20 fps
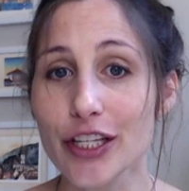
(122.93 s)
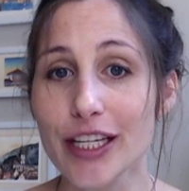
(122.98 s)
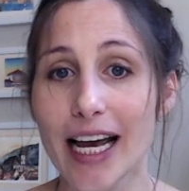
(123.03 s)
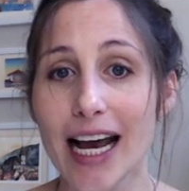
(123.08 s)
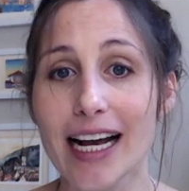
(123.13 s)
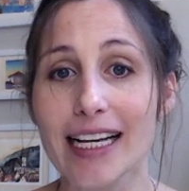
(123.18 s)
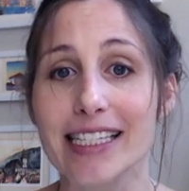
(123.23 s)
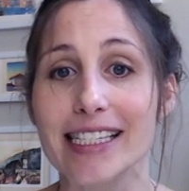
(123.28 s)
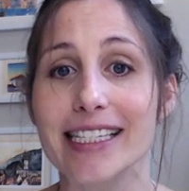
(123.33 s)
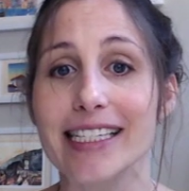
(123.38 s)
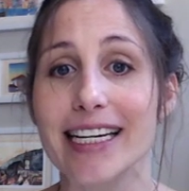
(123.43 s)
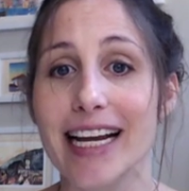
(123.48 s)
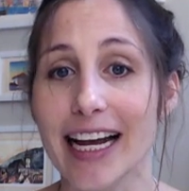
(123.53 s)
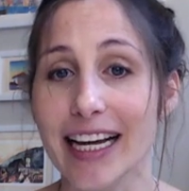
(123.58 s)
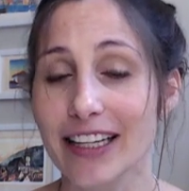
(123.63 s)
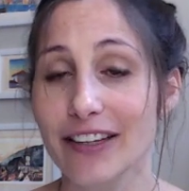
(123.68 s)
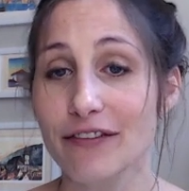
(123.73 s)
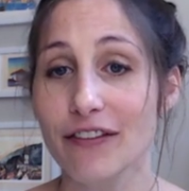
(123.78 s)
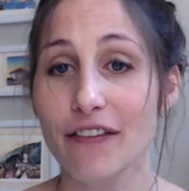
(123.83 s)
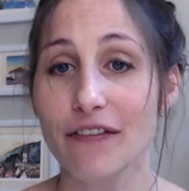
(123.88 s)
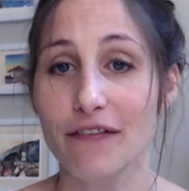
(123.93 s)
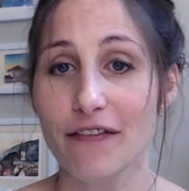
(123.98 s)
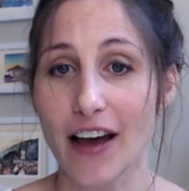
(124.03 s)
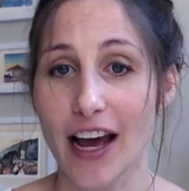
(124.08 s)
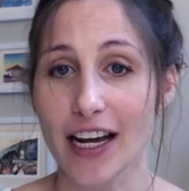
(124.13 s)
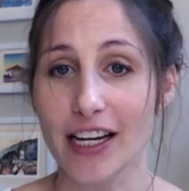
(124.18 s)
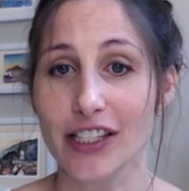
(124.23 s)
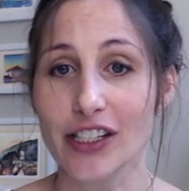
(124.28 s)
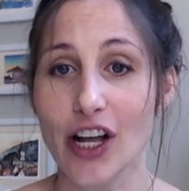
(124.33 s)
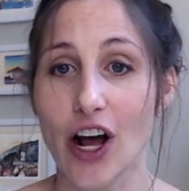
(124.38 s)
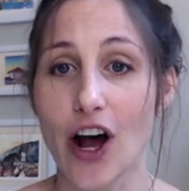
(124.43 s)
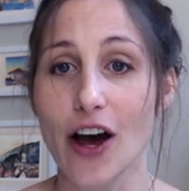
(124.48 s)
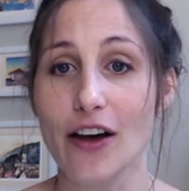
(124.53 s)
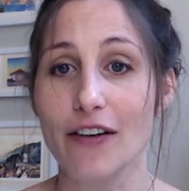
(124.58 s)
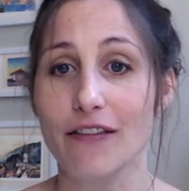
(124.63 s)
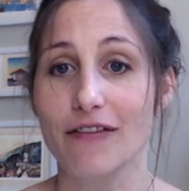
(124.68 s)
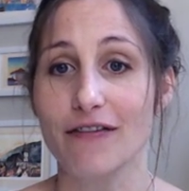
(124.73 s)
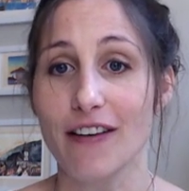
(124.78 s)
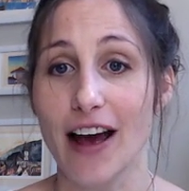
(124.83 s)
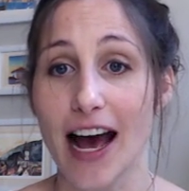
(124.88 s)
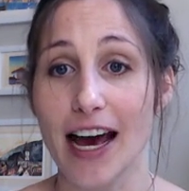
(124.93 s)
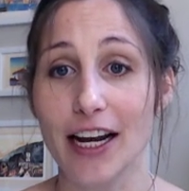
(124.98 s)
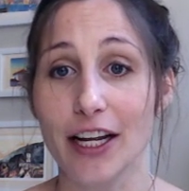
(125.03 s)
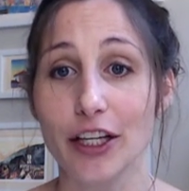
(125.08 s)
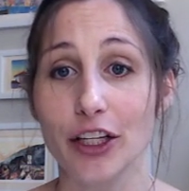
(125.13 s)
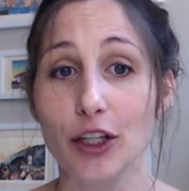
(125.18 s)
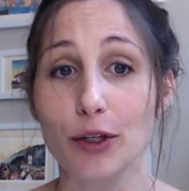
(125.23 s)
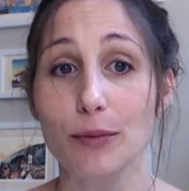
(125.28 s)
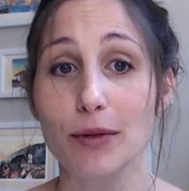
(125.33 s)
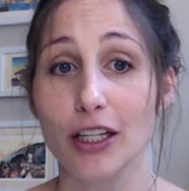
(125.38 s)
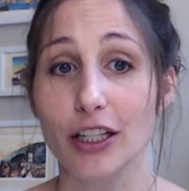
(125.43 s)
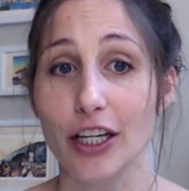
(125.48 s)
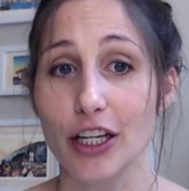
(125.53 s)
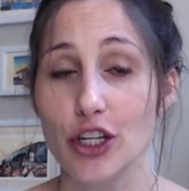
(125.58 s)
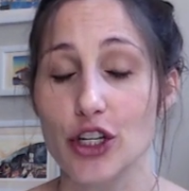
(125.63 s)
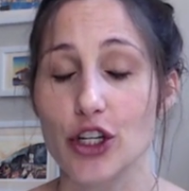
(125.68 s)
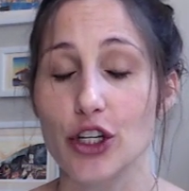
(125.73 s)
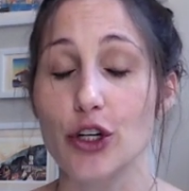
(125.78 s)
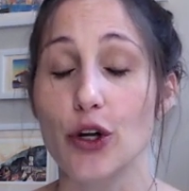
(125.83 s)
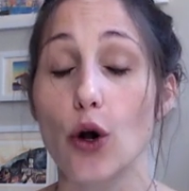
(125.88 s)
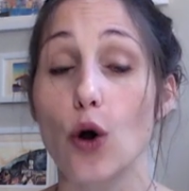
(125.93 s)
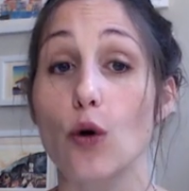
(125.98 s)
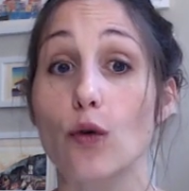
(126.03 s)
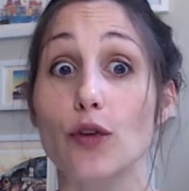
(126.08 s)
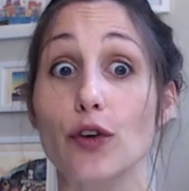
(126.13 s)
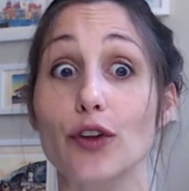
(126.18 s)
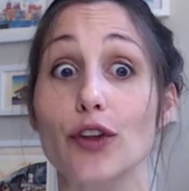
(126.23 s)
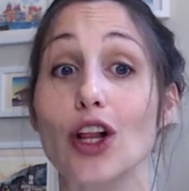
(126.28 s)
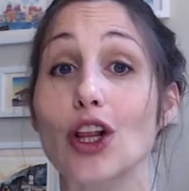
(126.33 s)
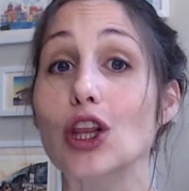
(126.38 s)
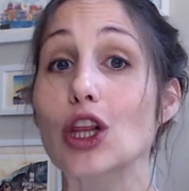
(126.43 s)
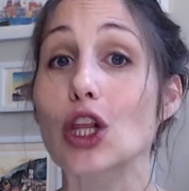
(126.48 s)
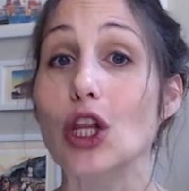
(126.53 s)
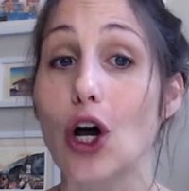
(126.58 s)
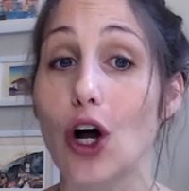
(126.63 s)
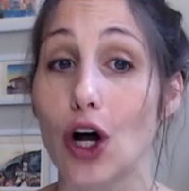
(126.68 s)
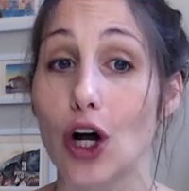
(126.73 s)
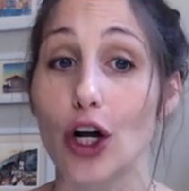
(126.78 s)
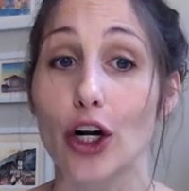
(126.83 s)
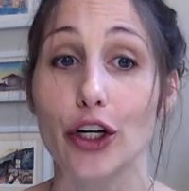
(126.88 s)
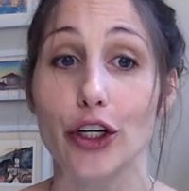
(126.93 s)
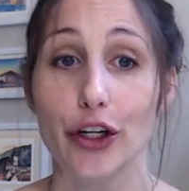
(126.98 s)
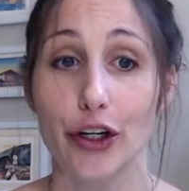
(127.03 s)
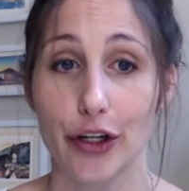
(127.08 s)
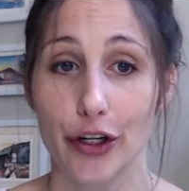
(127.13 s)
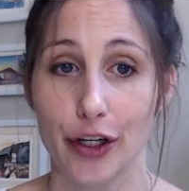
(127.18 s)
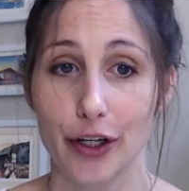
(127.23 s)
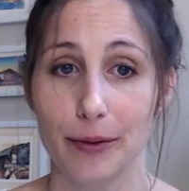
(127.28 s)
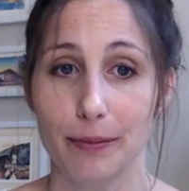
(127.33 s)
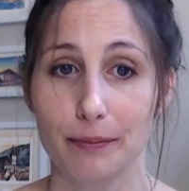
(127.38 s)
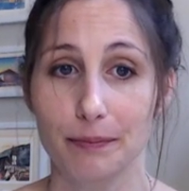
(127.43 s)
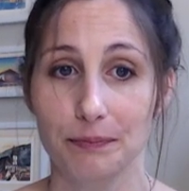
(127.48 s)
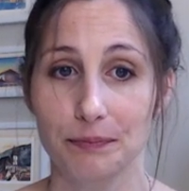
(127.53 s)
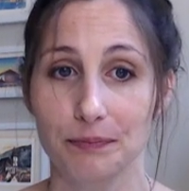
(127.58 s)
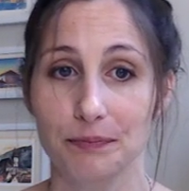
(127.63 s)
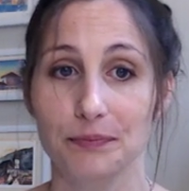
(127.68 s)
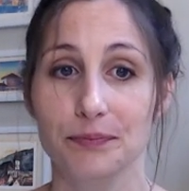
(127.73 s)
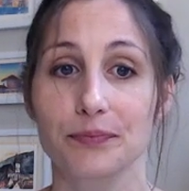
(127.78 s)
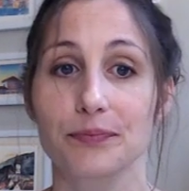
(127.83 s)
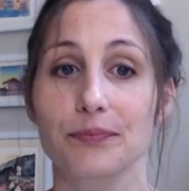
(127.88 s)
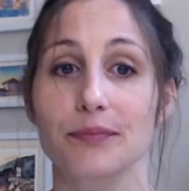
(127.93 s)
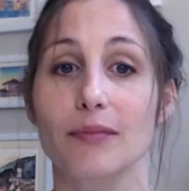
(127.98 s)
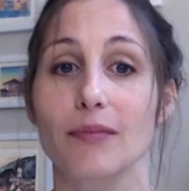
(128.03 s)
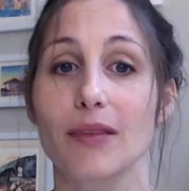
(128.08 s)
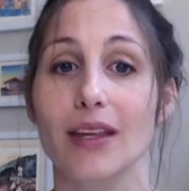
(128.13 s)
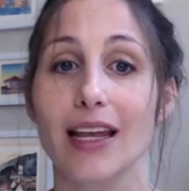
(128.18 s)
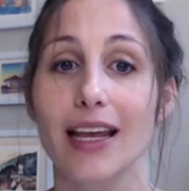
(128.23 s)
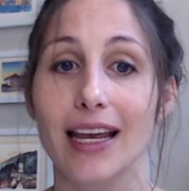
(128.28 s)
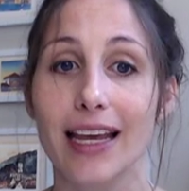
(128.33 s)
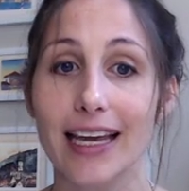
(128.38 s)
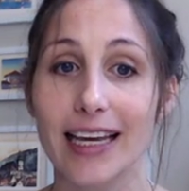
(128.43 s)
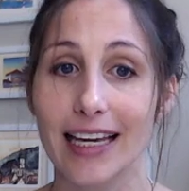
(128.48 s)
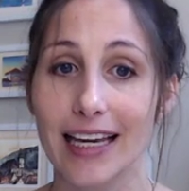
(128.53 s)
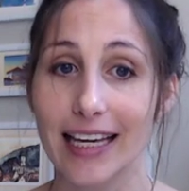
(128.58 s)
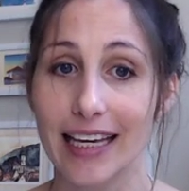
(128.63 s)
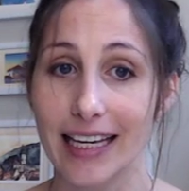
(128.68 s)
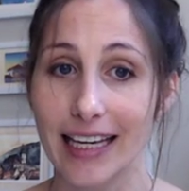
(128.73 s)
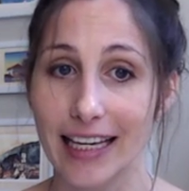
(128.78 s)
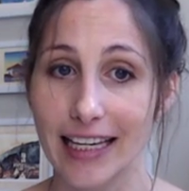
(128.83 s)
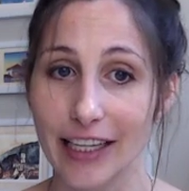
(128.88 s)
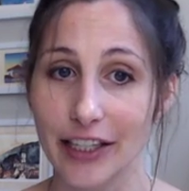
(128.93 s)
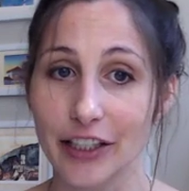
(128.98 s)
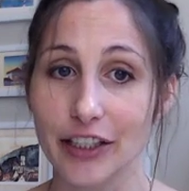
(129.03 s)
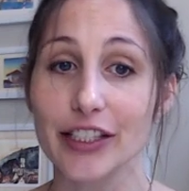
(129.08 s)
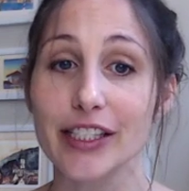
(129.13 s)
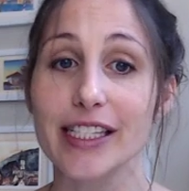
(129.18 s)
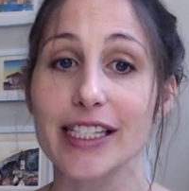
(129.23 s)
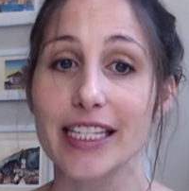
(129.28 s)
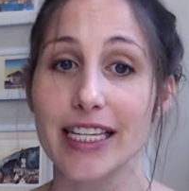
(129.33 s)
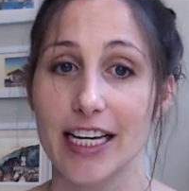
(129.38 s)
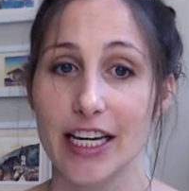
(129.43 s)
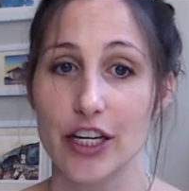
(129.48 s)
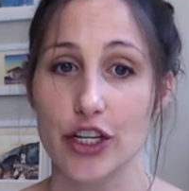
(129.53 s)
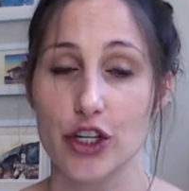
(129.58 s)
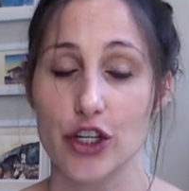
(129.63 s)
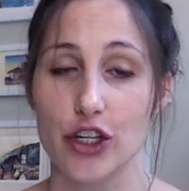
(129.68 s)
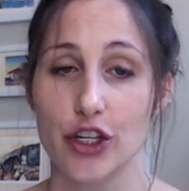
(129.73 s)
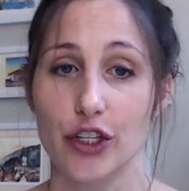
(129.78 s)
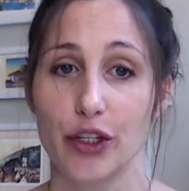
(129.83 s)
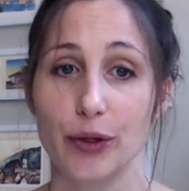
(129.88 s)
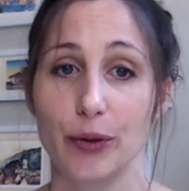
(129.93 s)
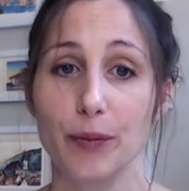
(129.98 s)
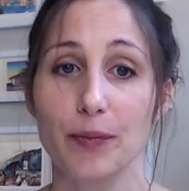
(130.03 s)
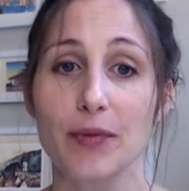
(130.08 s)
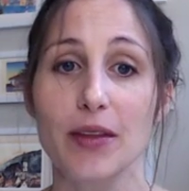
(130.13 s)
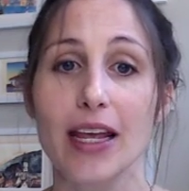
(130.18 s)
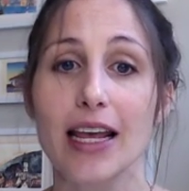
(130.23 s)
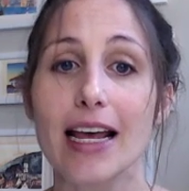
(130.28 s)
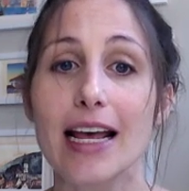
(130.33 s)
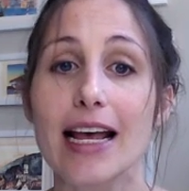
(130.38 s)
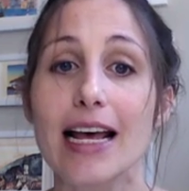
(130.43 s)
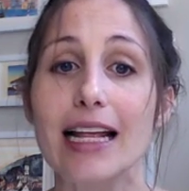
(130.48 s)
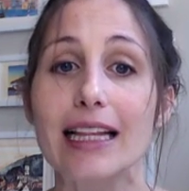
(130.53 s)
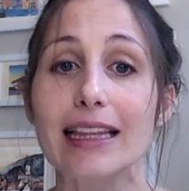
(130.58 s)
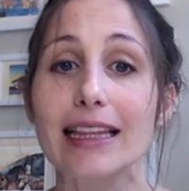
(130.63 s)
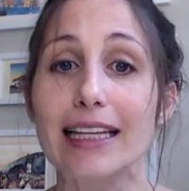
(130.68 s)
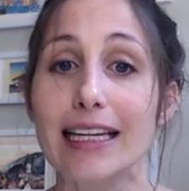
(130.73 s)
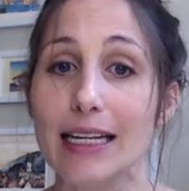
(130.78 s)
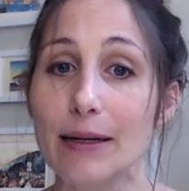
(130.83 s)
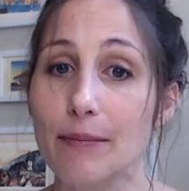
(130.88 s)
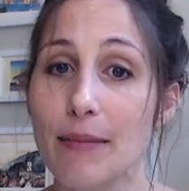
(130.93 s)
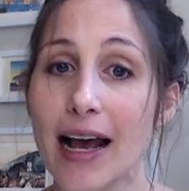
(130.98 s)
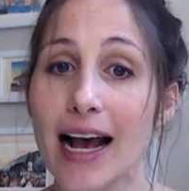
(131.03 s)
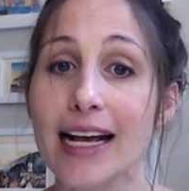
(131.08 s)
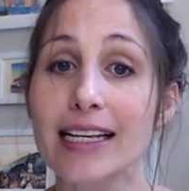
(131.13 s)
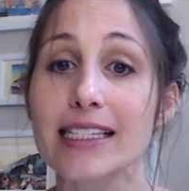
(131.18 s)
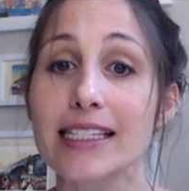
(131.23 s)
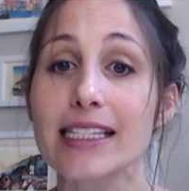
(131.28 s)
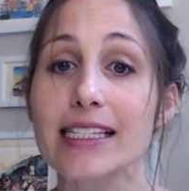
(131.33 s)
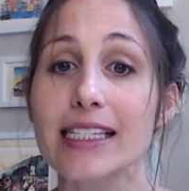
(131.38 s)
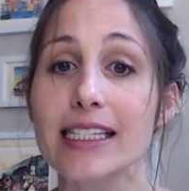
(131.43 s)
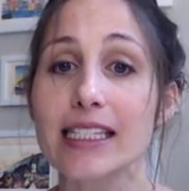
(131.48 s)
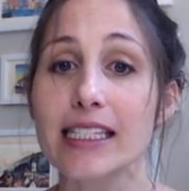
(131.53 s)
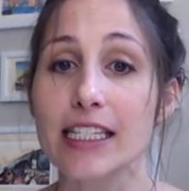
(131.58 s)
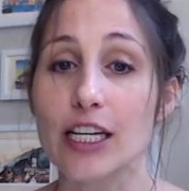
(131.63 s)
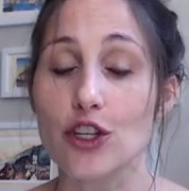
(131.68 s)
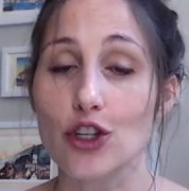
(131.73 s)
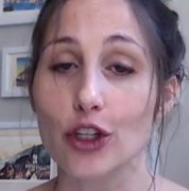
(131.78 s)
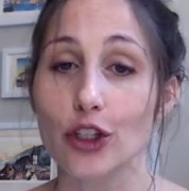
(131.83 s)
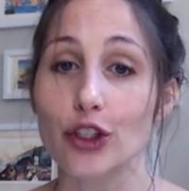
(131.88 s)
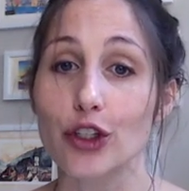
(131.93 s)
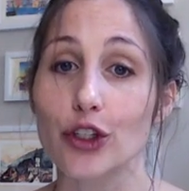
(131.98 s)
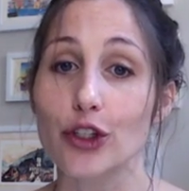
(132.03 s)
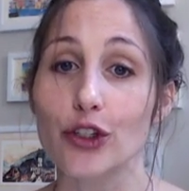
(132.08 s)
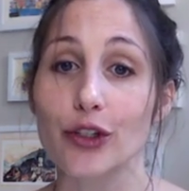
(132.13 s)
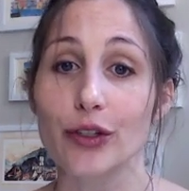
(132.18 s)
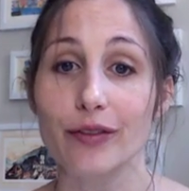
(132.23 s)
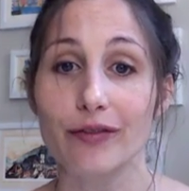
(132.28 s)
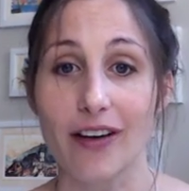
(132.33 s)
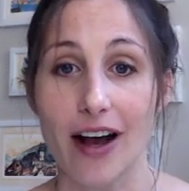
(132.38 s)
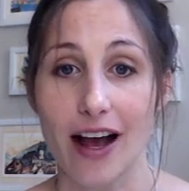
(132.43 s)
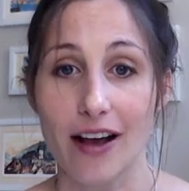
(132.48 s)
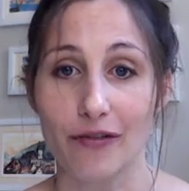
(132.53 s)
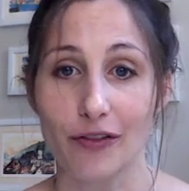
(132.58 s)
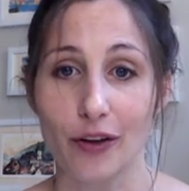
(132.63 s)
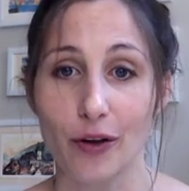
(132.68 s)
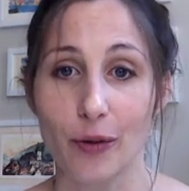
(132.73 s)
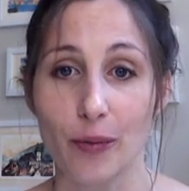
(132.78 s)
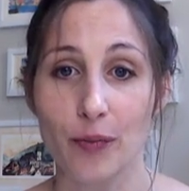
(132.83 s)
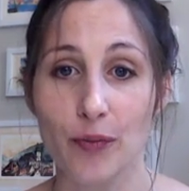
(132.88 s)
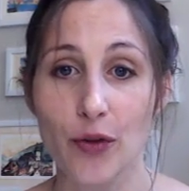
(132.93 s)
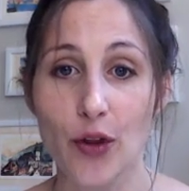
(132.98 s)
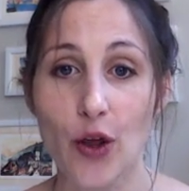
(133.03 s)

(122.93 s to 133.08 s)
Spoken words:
has negative effects on fat accumulation over the long term. Here's the issue. Lean mass is essential to survival.